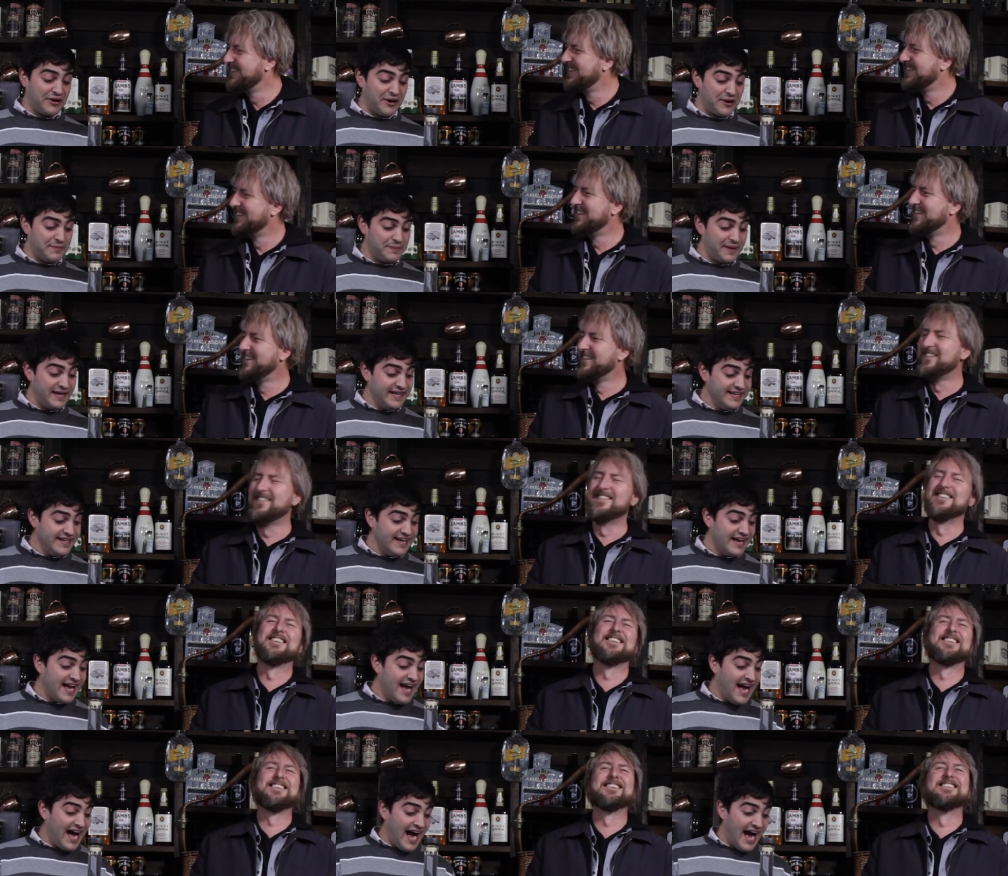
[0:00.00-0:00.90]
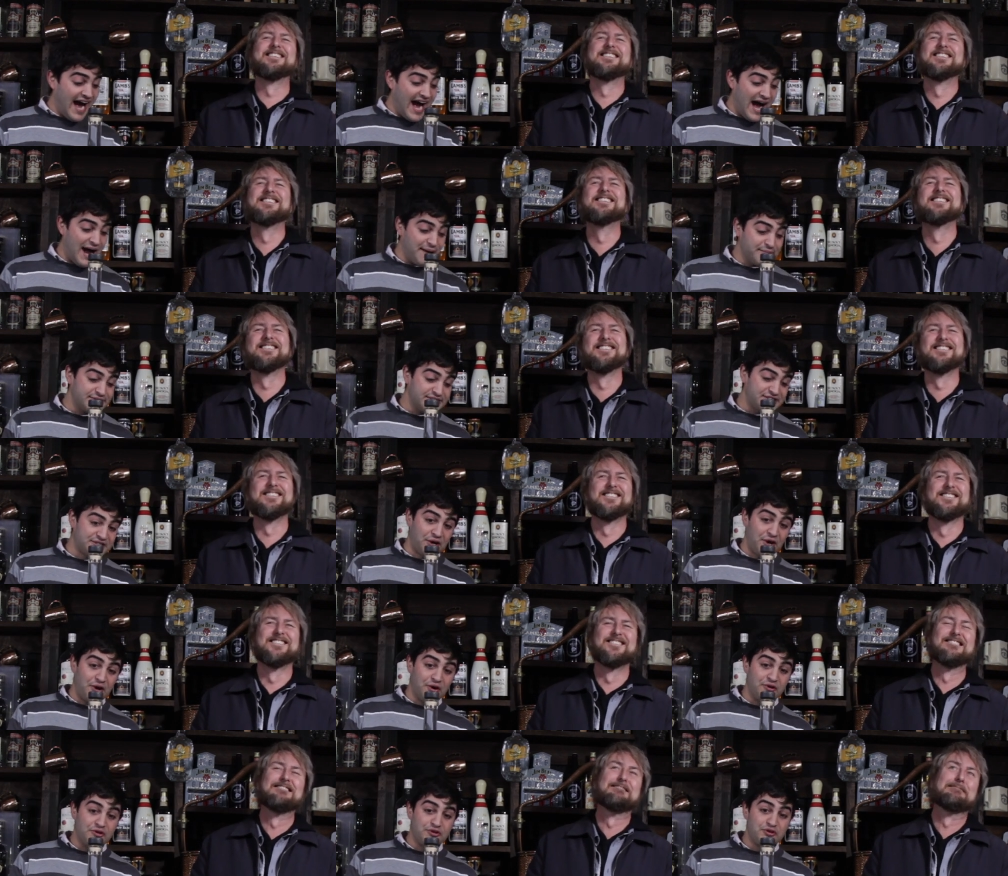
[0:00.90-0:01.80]
Speaker 1: RIP. Um,
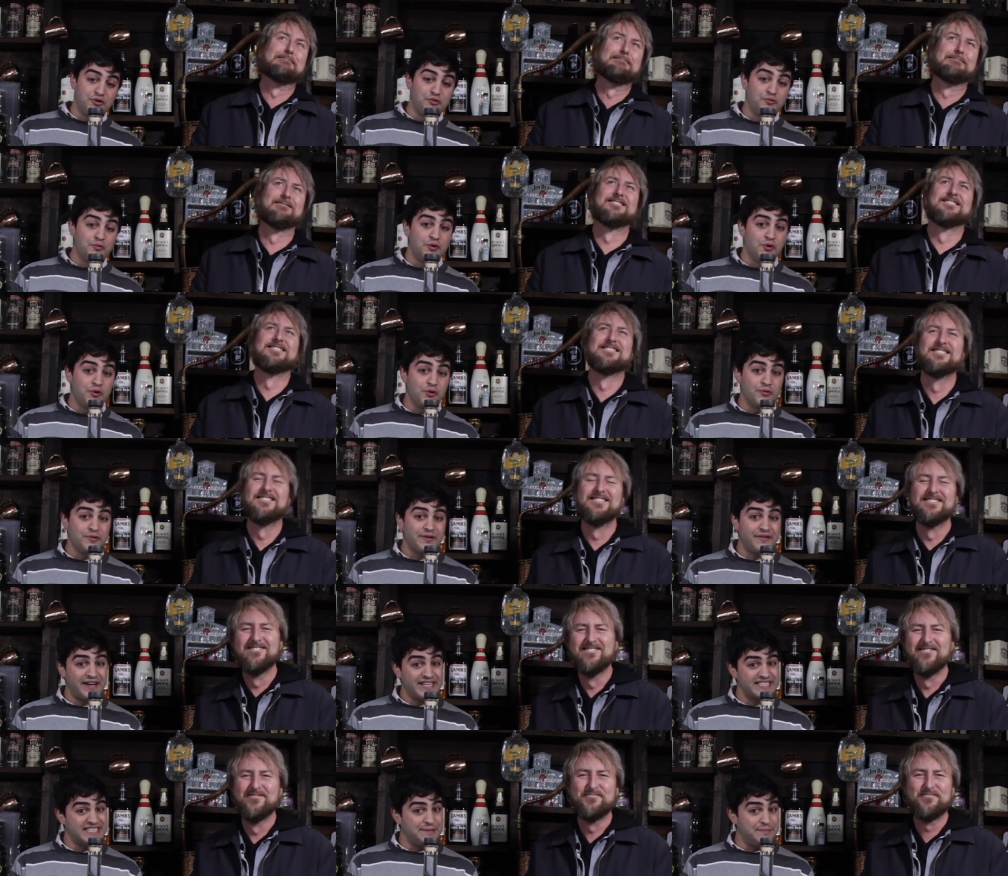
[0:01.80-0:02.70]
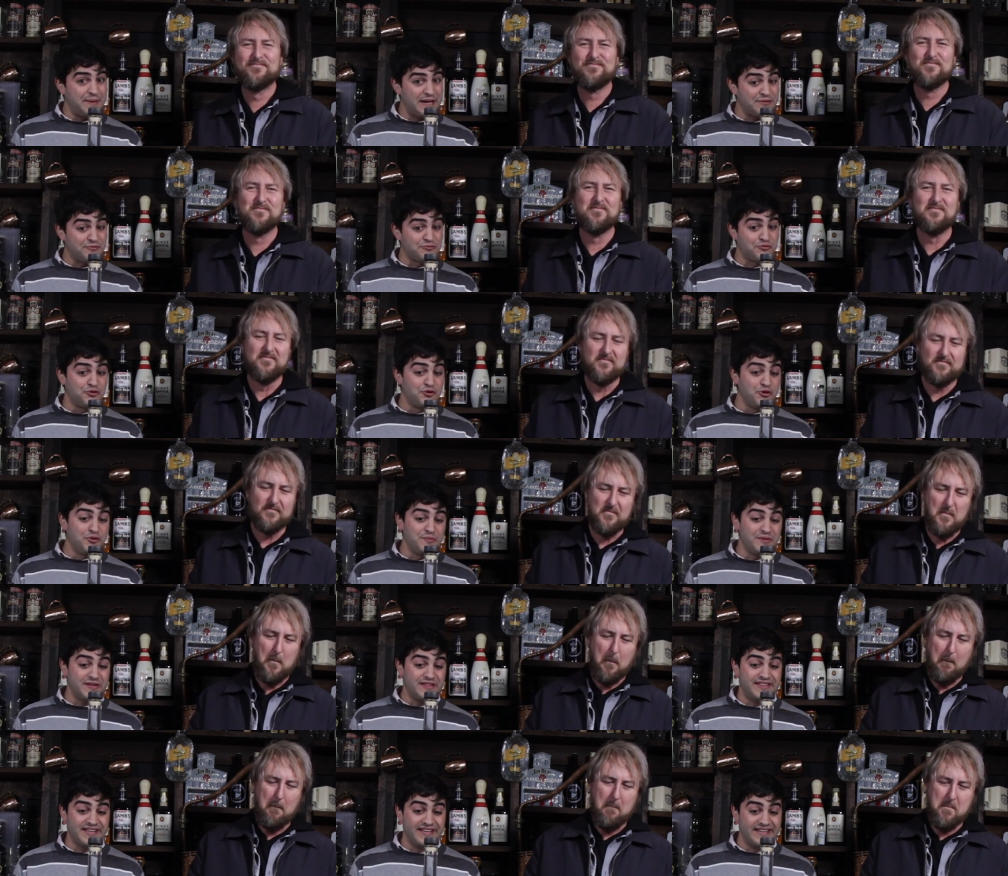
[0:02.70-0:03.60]
so you will have actually been
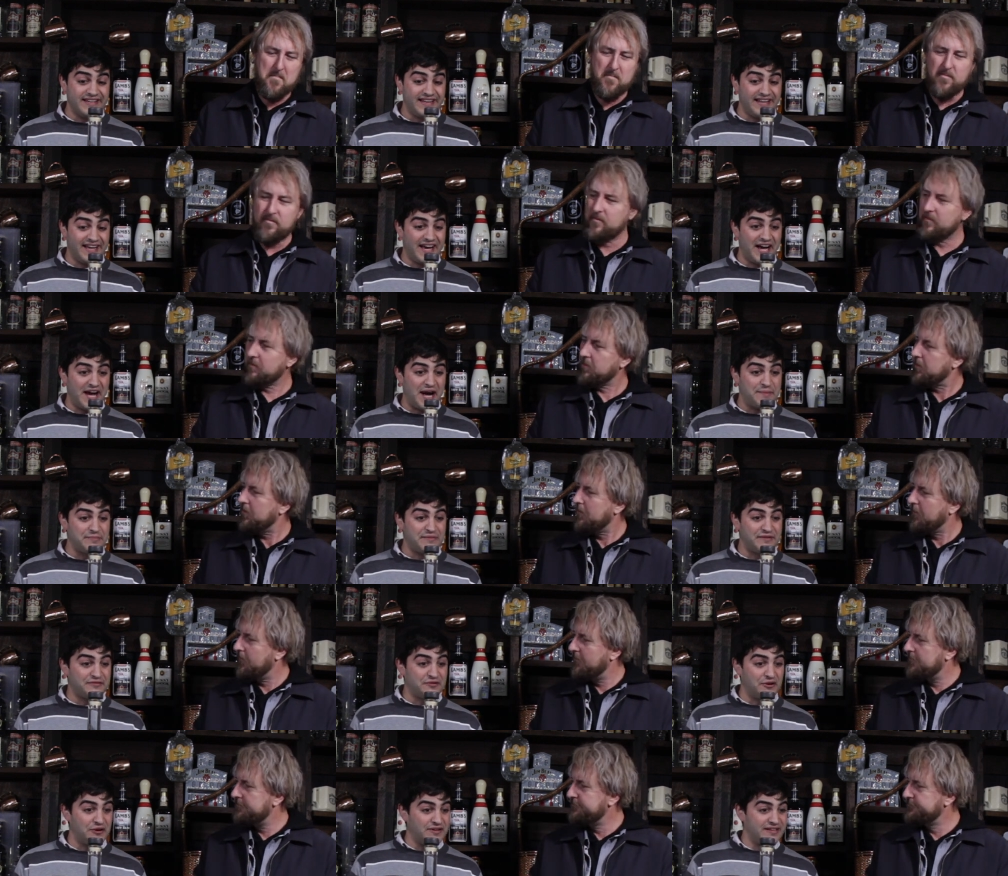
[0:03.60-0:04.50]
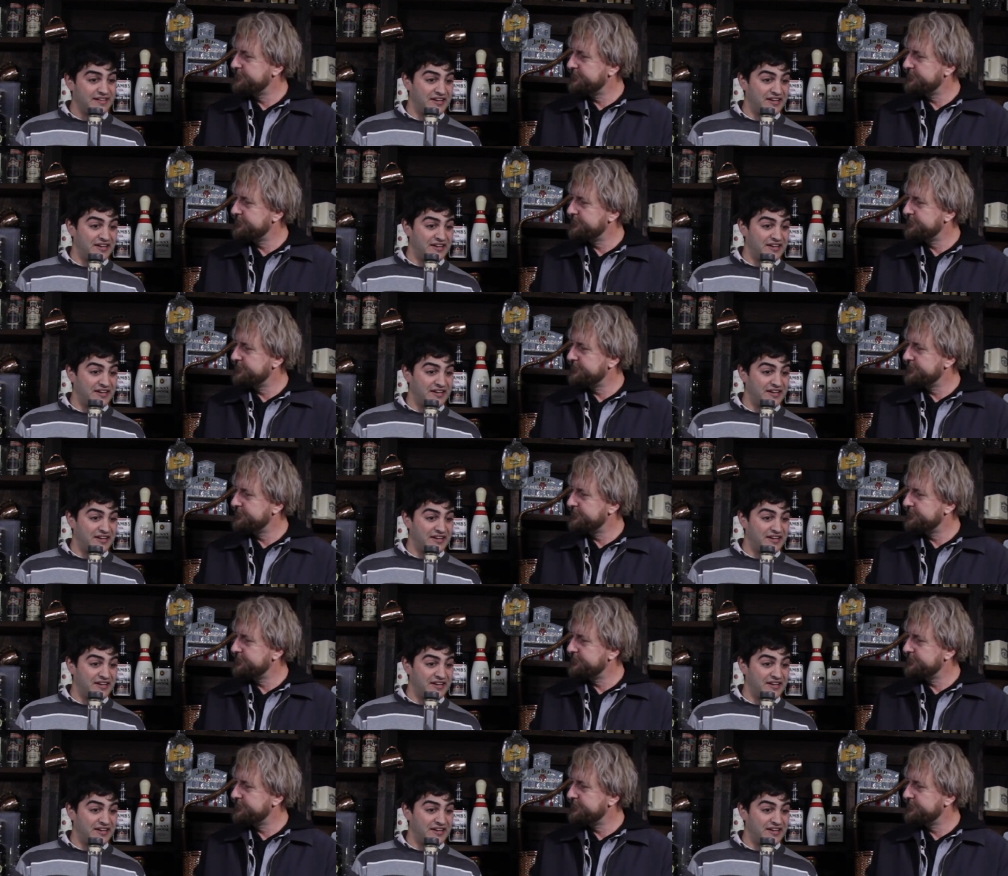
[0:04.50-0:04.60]
rumored that um, they've got,